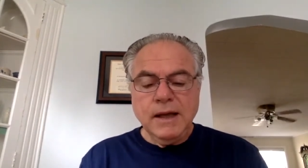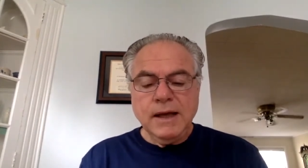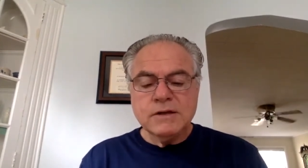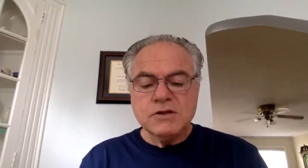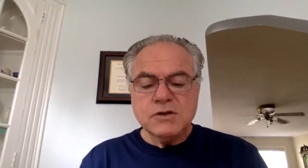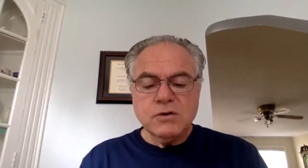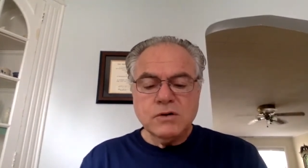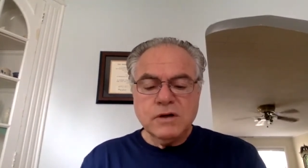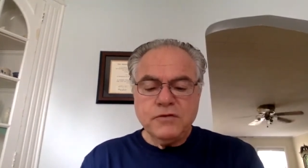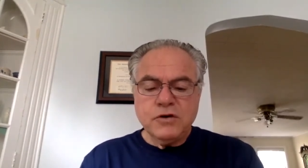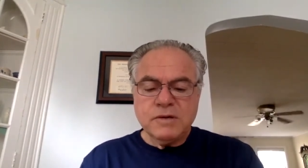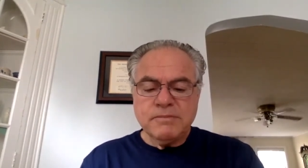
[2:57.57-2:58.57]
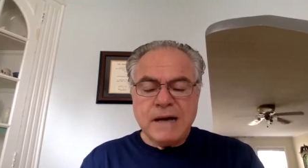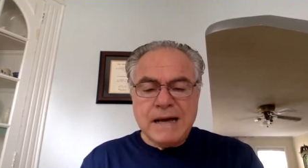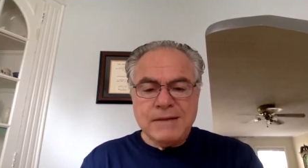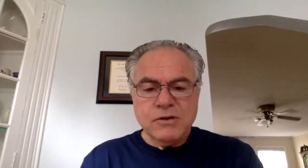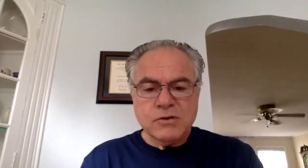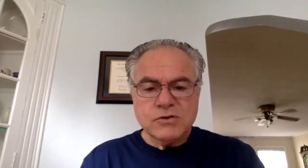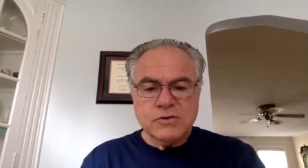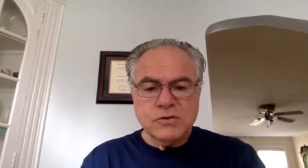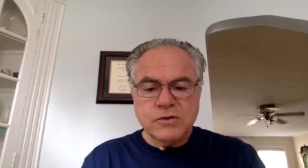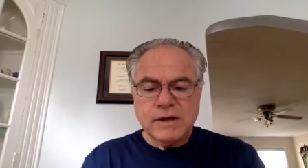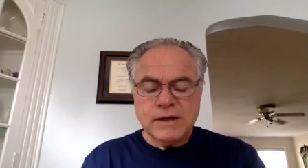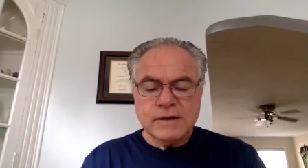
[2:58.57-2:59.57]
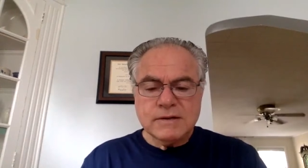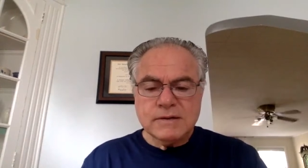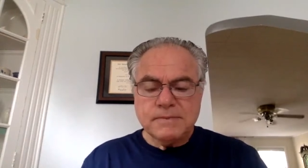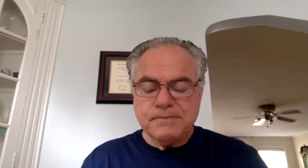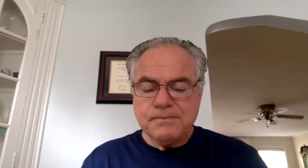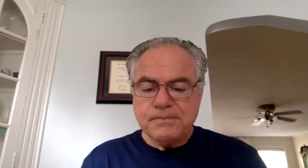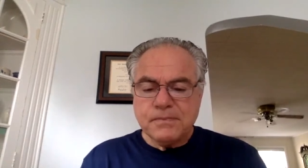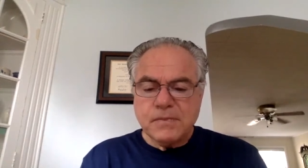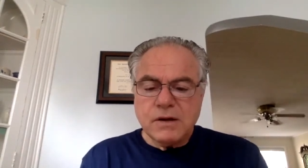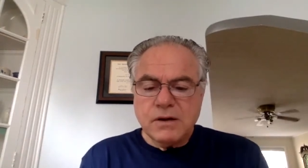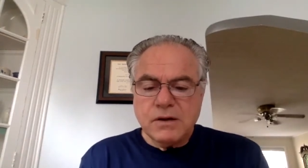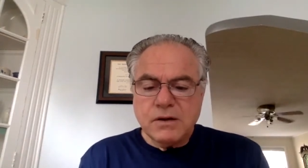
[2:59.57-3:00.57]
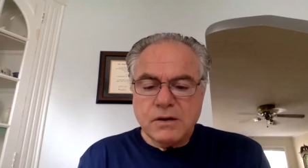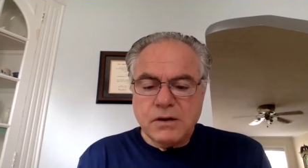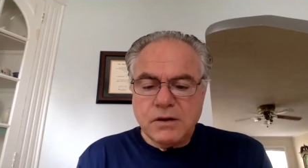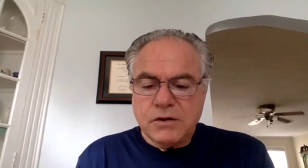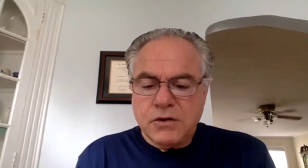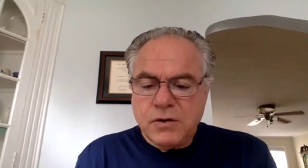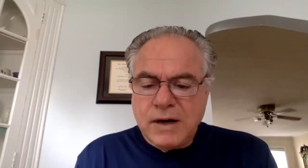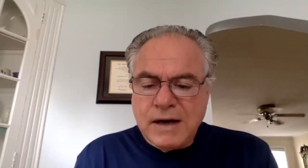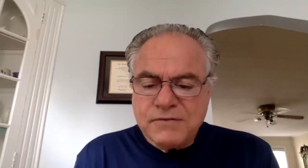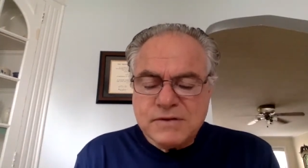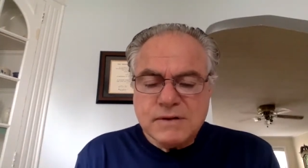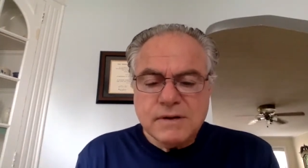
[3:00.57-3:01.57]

And so if you combine those two things, you have